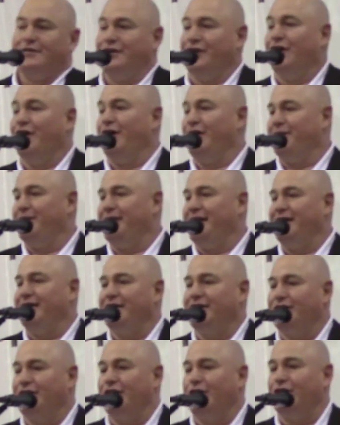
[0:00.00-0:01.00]
You know what I
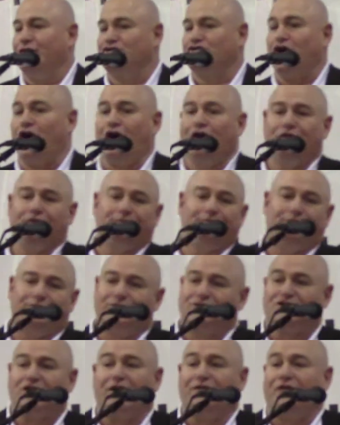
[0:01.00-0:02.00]
mean?
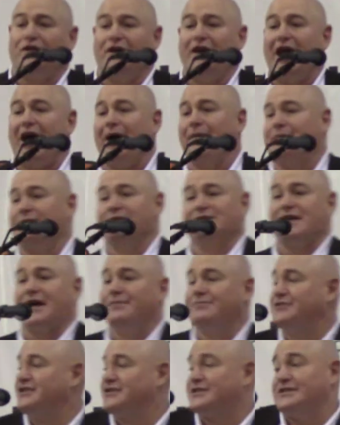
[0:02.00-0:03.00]
Drawing stuff on napkins.
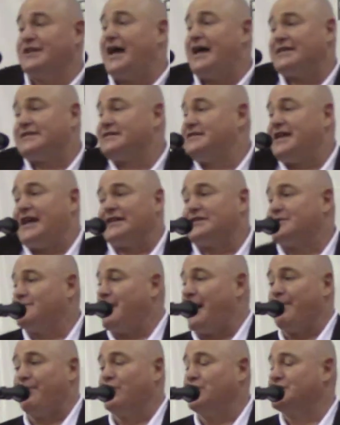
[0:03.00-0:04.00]
That's
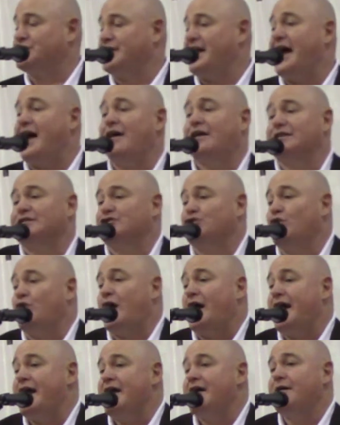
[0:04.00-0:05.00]
my personality, that's who
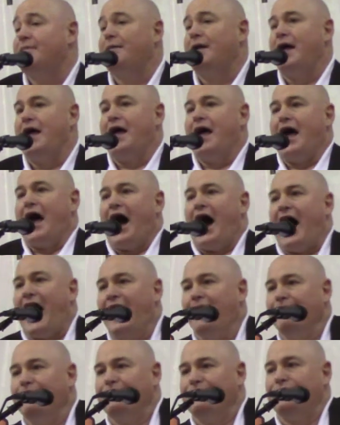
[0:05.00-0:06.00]
I am.
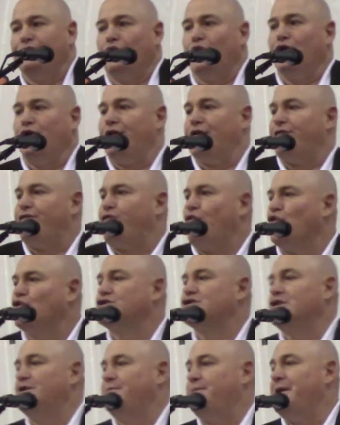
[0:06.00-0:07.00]
I'm one of the
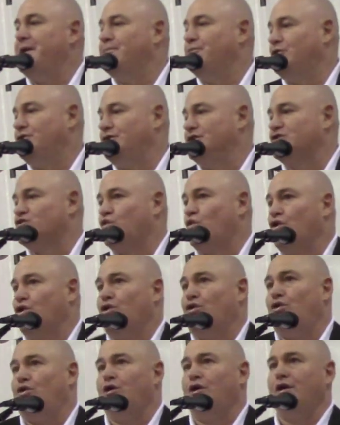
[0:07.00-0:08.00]
fortunate people in this
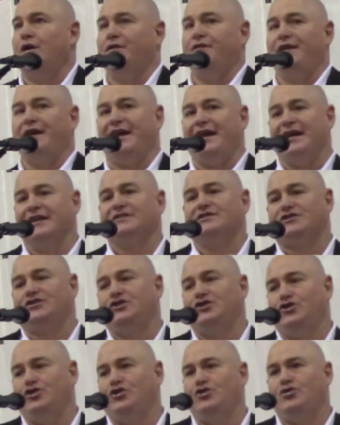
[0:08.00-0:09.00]
world that gets
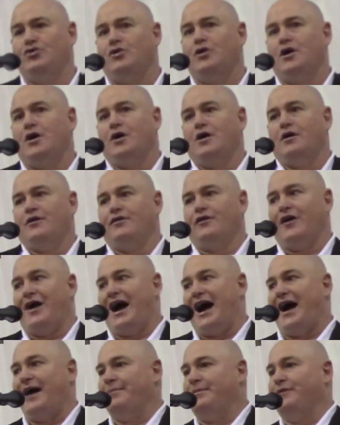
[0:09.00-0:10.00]
to do their
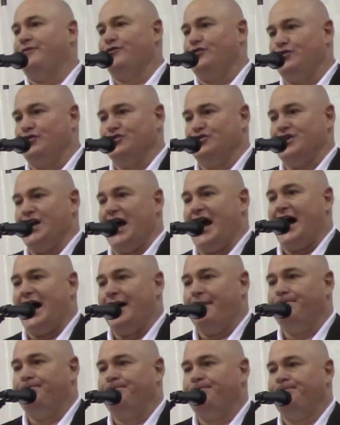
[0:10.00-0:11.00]
hobby for their job.